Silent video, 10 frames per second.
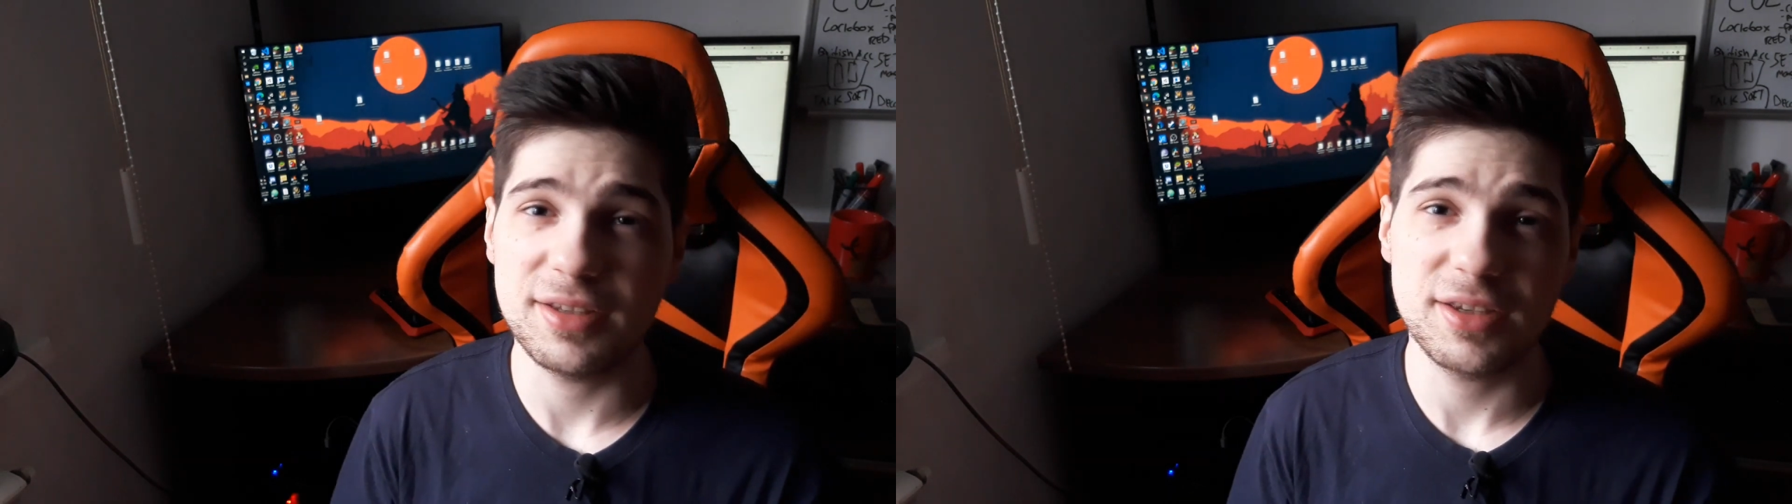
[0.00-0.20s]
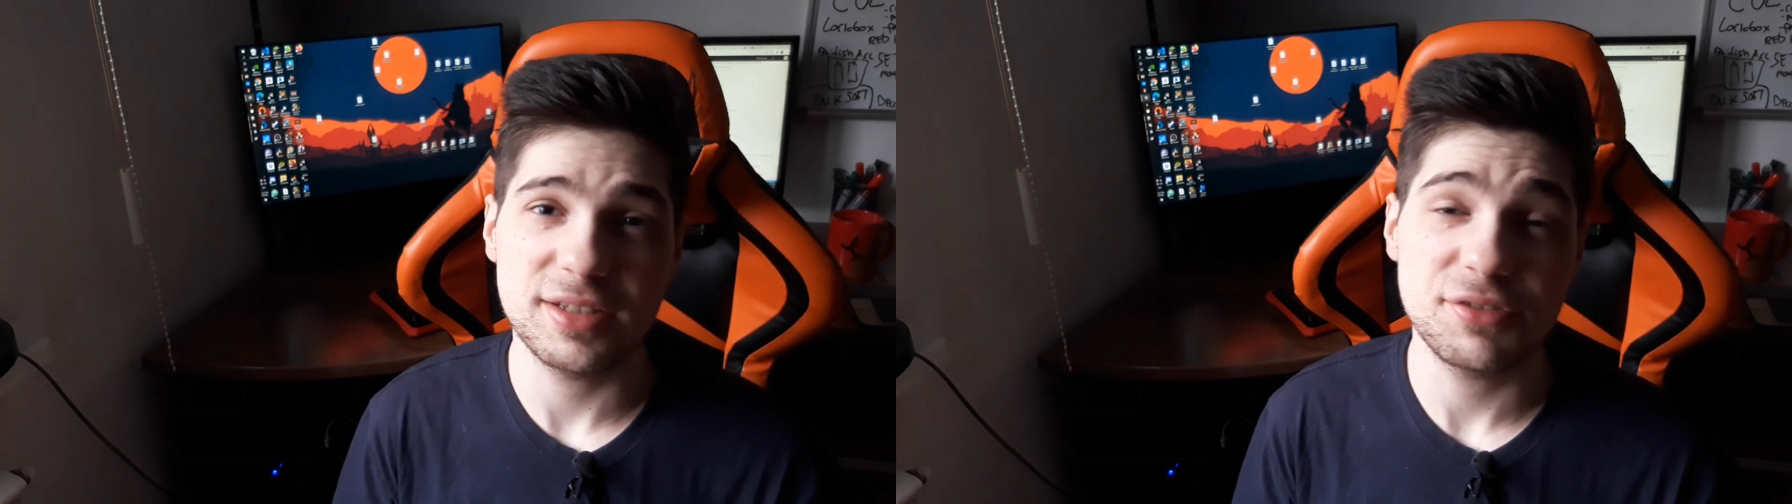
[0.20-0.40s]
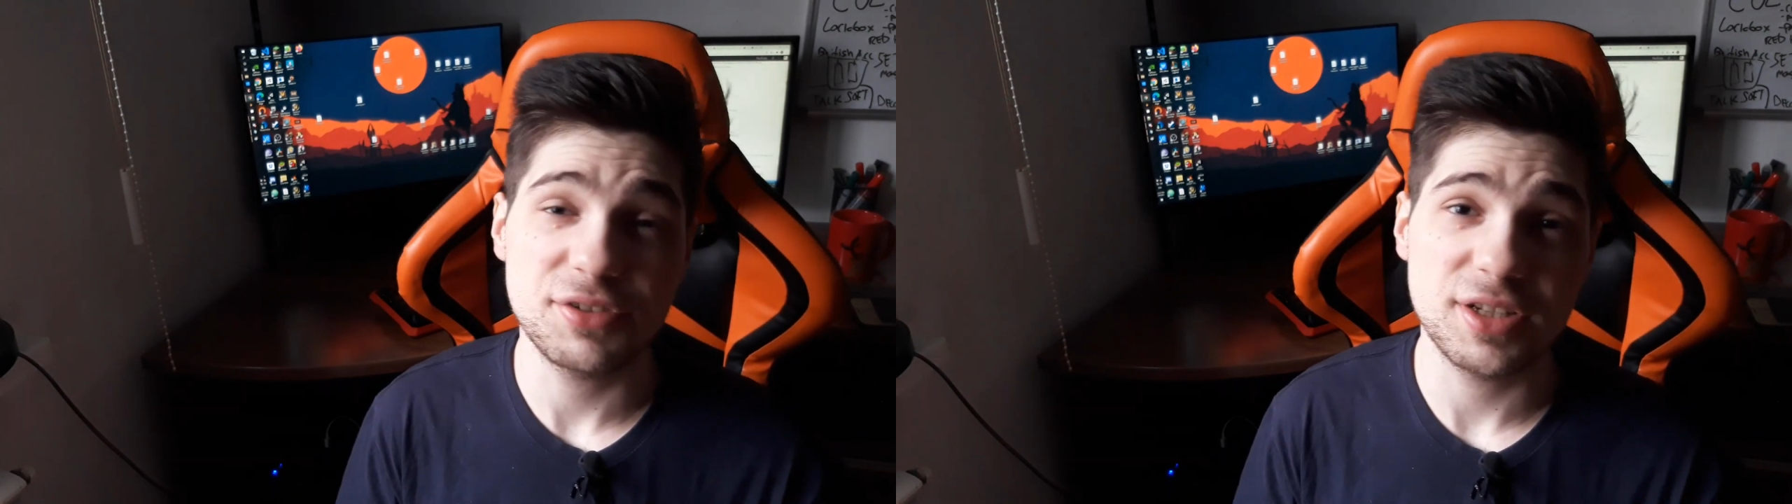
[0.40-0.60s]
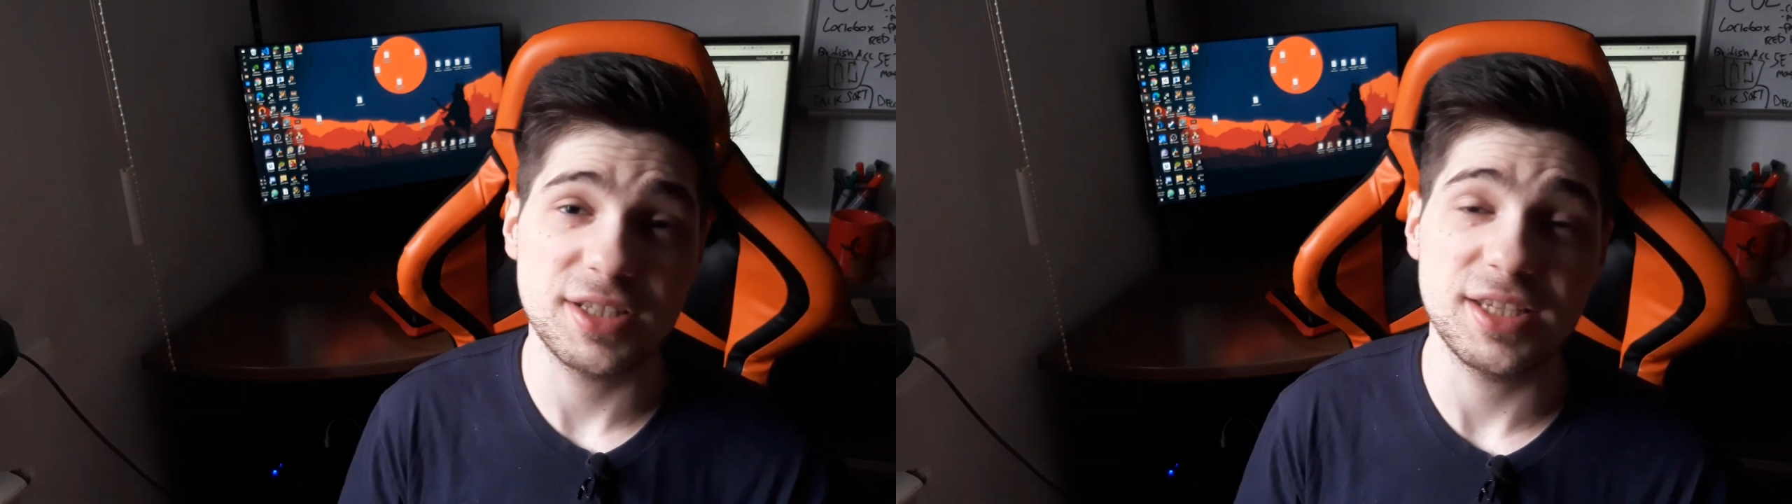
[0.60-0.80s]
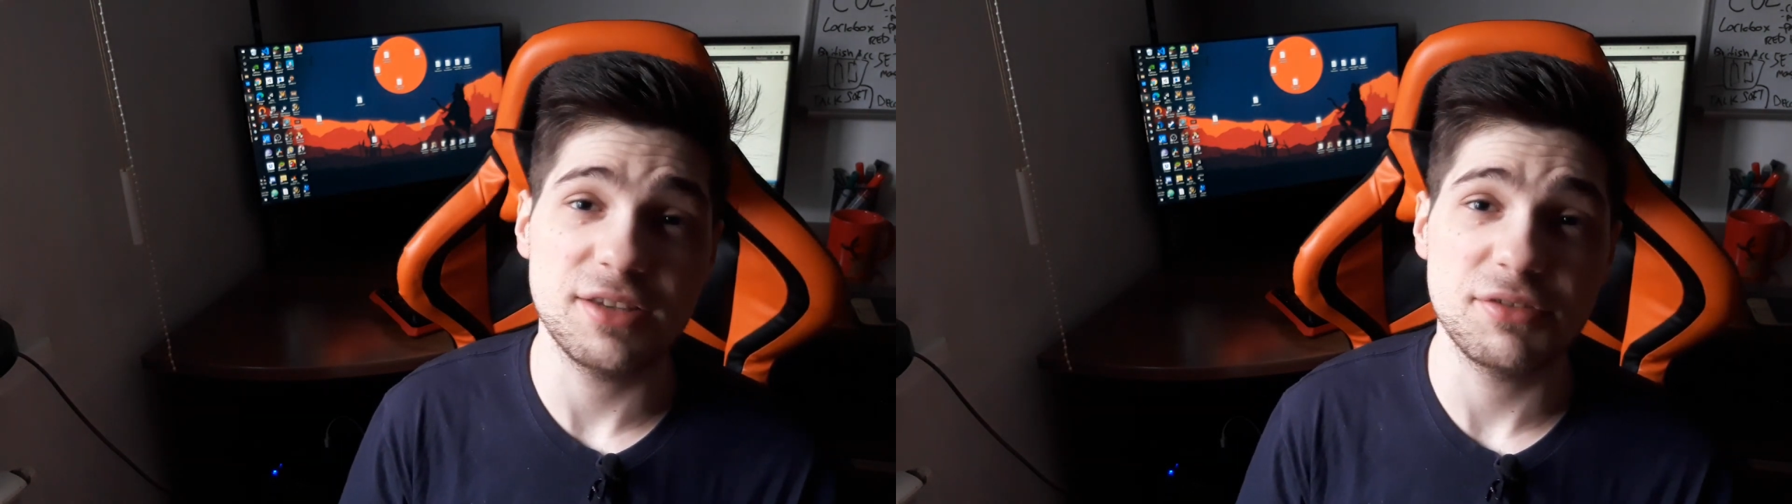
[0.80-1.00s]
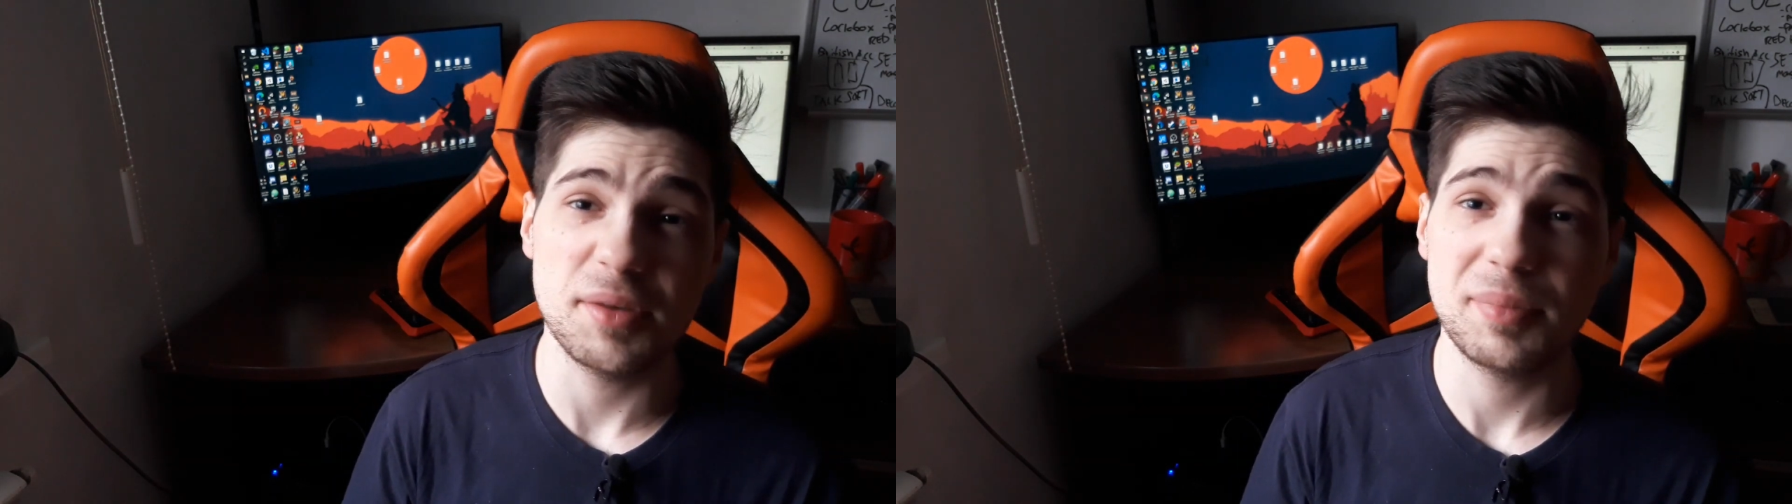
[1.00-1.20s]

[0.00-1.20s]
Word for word: you can definitely give the